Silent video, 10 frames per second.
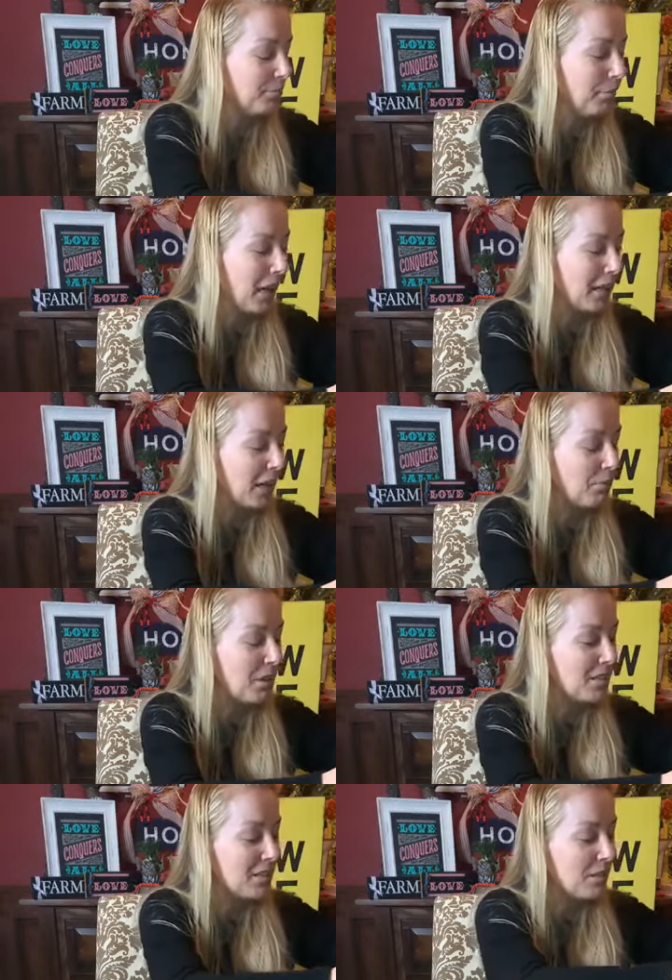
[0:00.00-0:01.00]
Man, I've
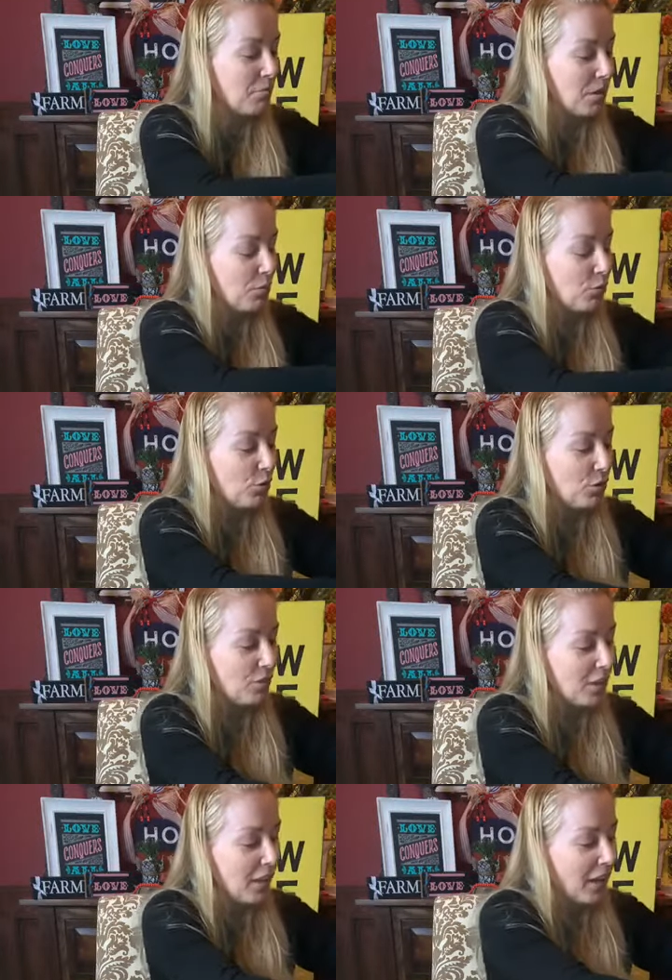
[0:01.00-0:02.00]
been seeing
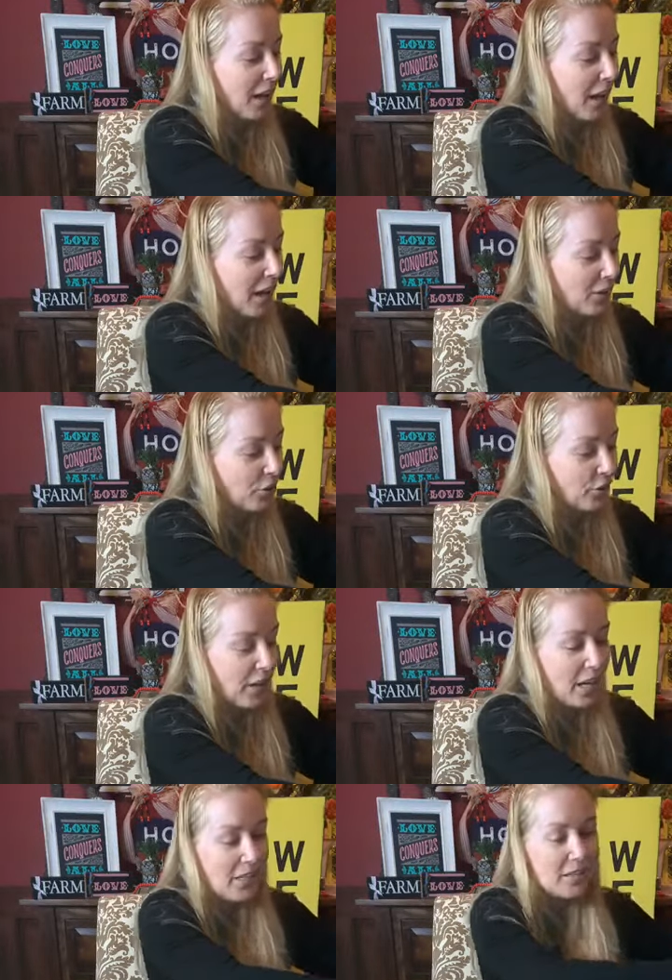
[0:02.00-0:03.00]
people
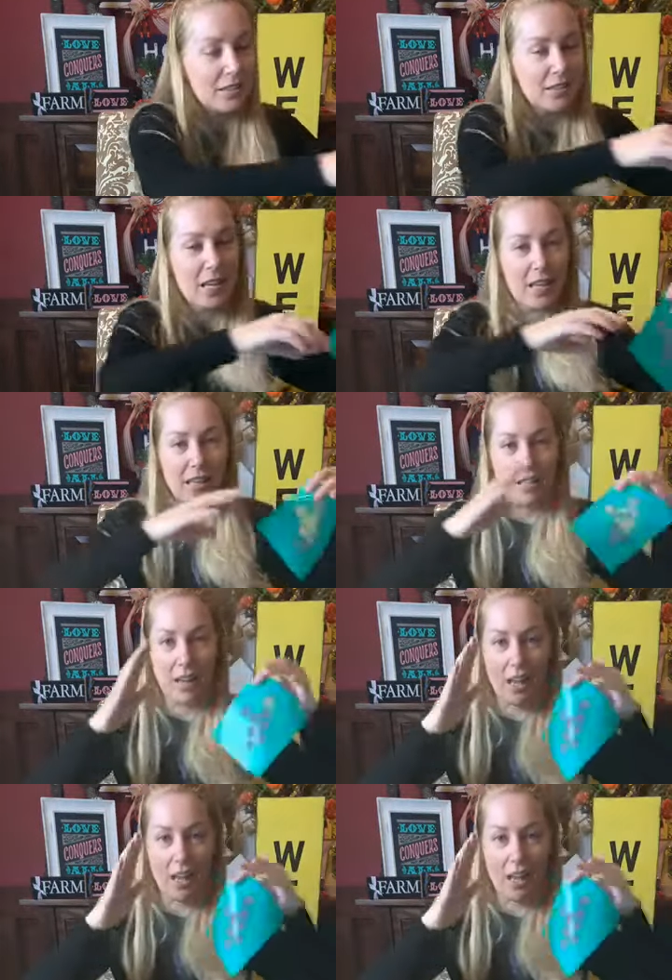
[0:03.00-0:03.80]
create like